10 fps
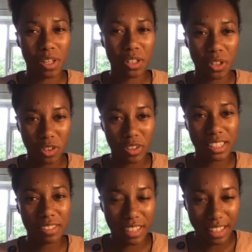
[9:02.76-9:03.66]
you
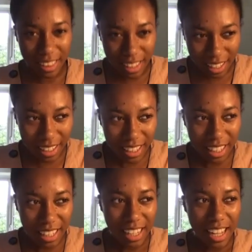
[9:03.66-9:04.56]
creatively think.
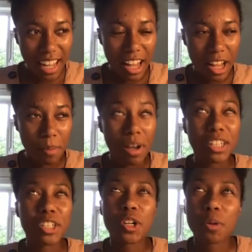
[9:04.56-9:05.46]

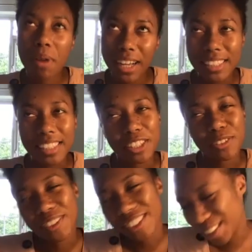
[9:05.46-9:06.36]
Don't compare yourself
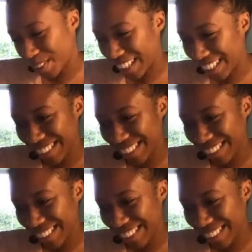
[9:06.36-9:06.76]
as well.